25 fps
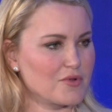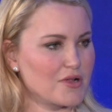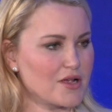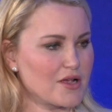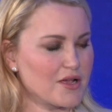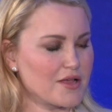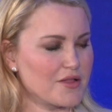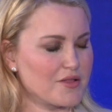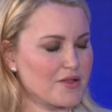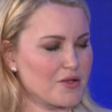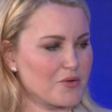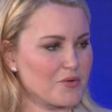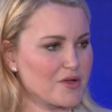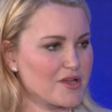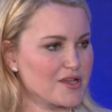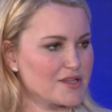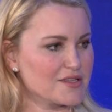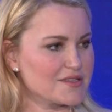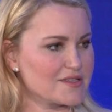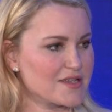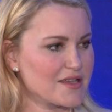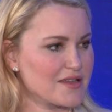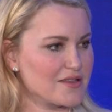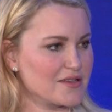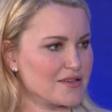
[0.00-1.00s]
I think we can
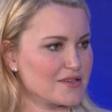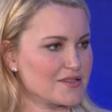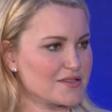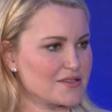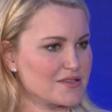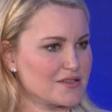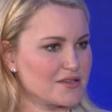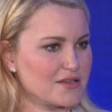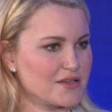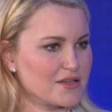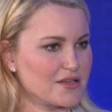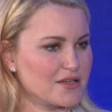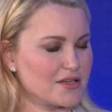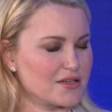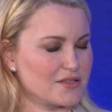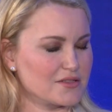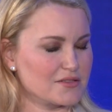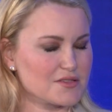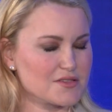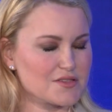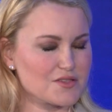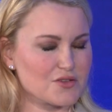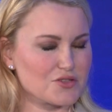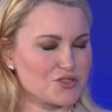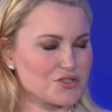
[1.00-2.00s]
say this,
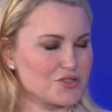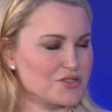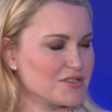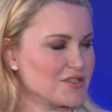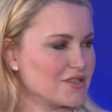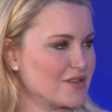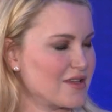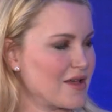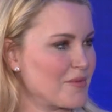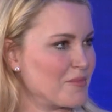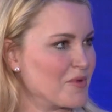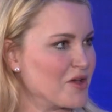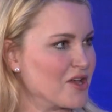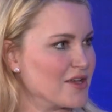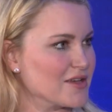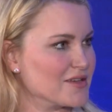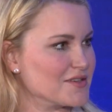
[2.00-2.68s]
Social Dilemma